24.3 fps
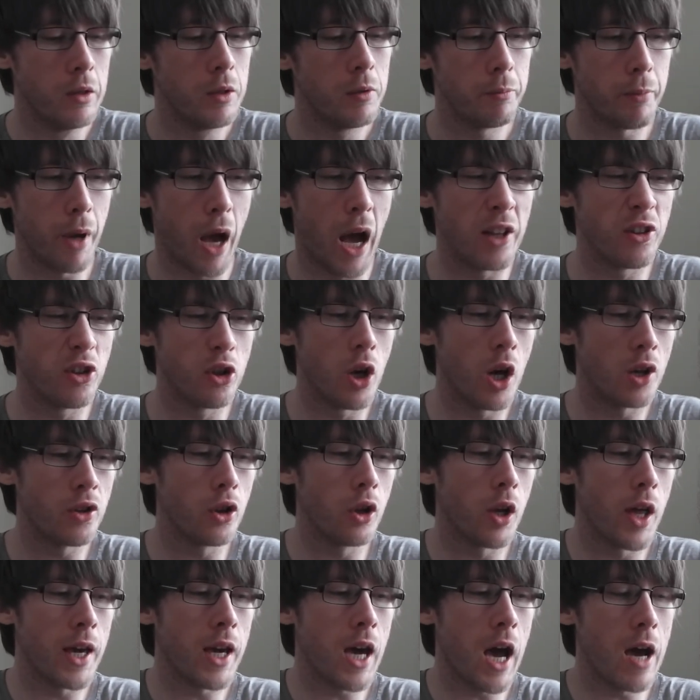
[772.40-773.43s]
but I
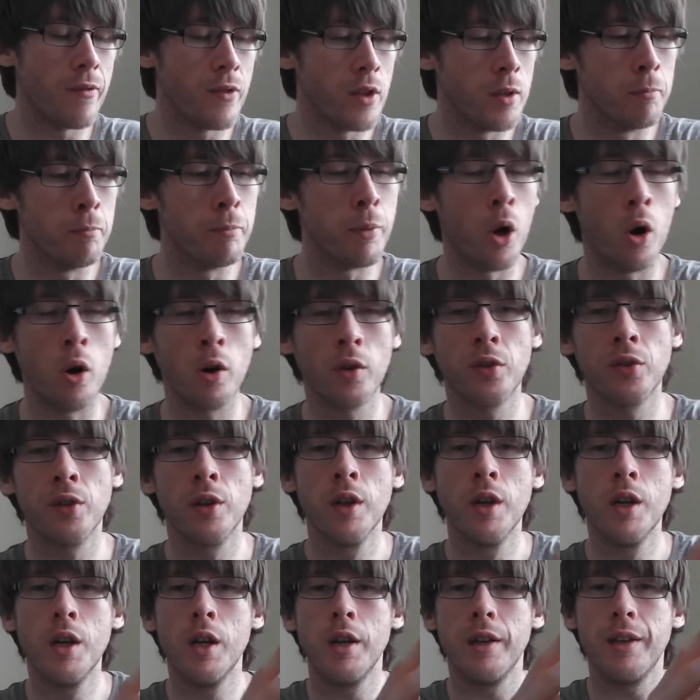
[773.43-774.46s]
do like having them boxed.
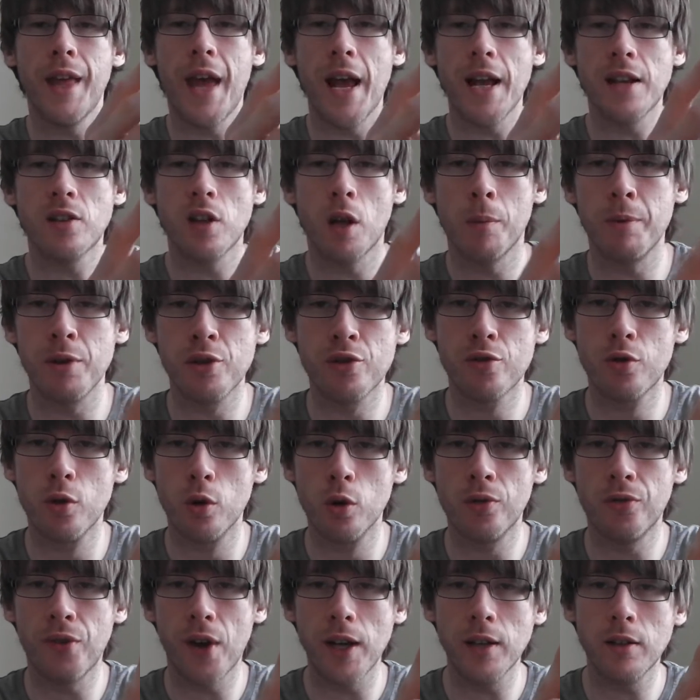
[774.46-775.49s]
Next up is
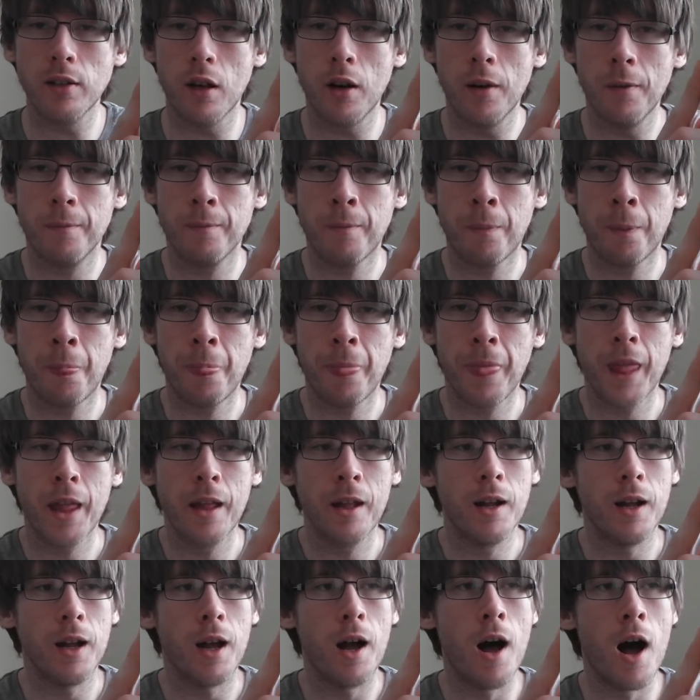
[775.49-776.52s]
Road Fighter,
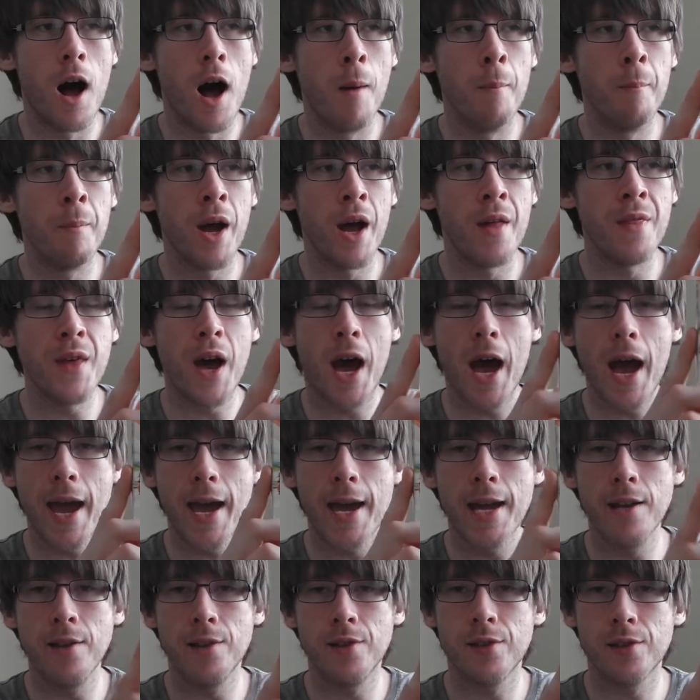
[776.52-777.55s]
and that
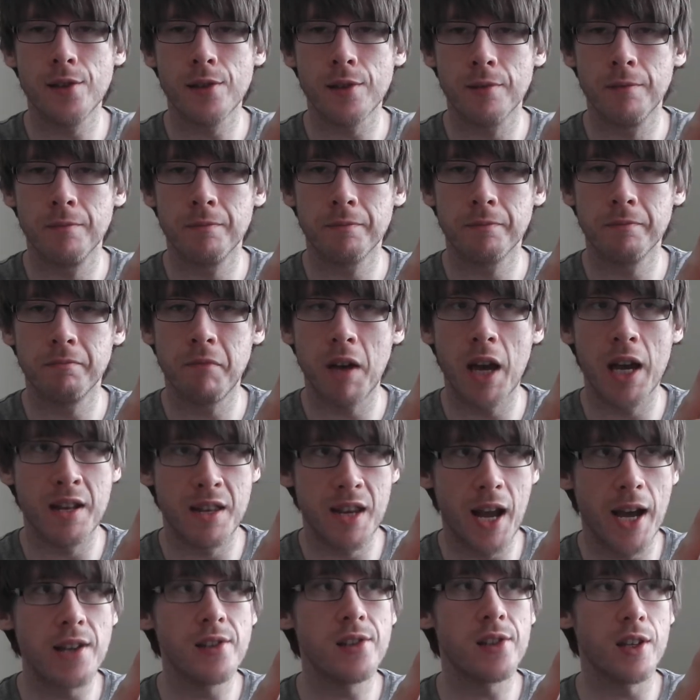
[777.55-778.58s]
is
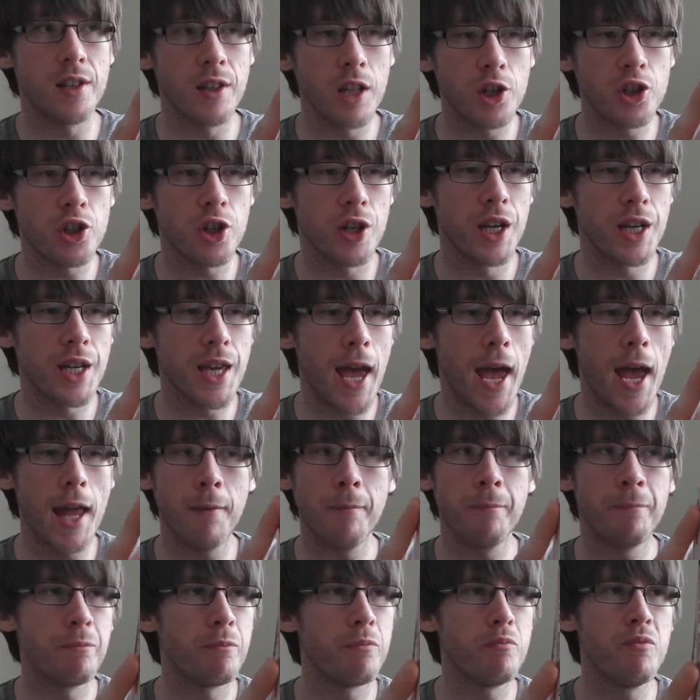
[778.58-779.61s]
in nice condition
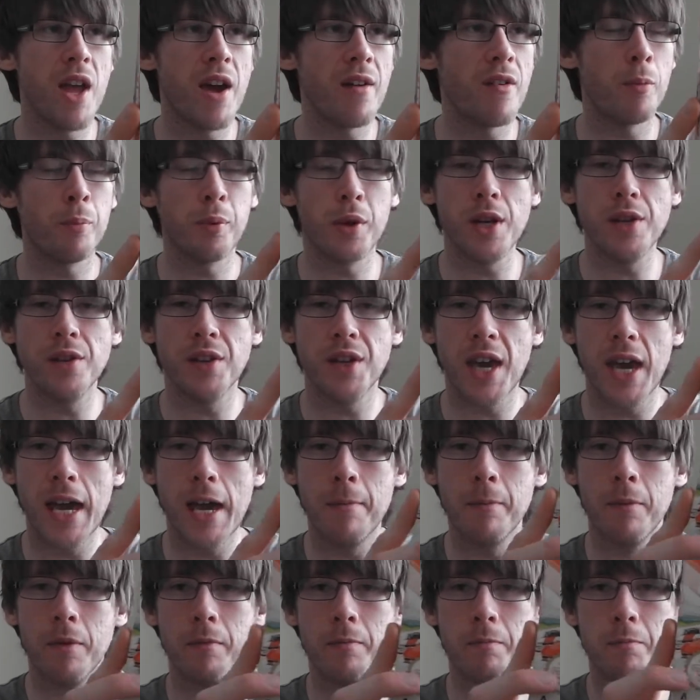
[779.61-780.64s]
again. Never played the
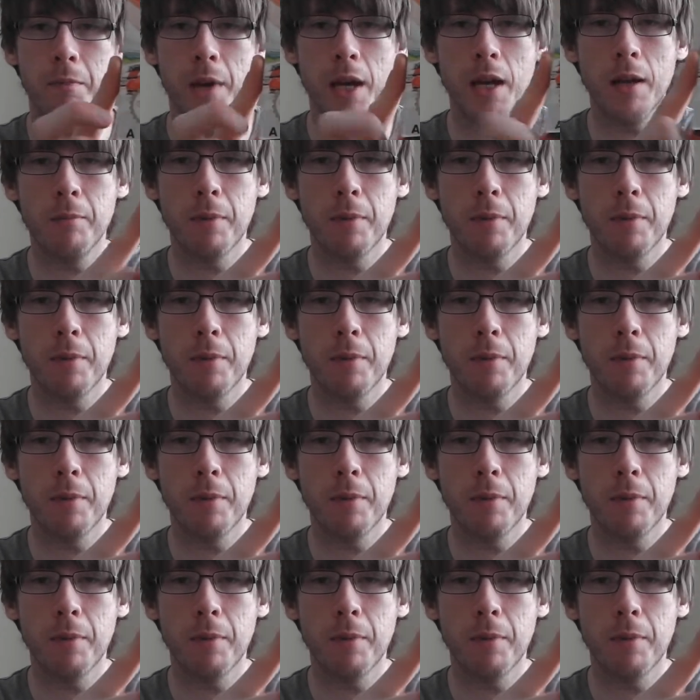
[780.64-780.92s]
game, made